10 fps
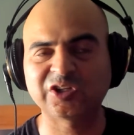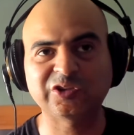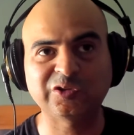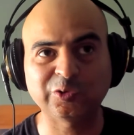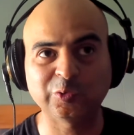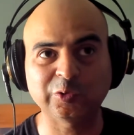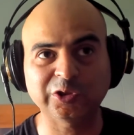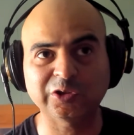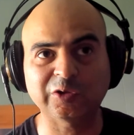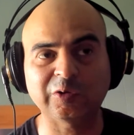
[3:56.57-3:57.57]
tune.
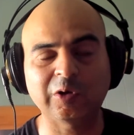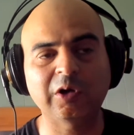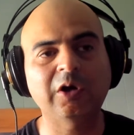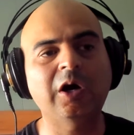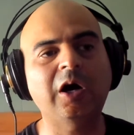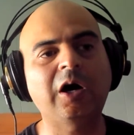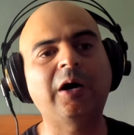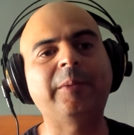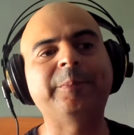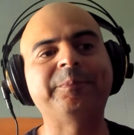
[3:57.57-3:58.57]
You know,
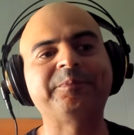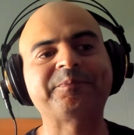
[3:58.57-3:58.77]
um,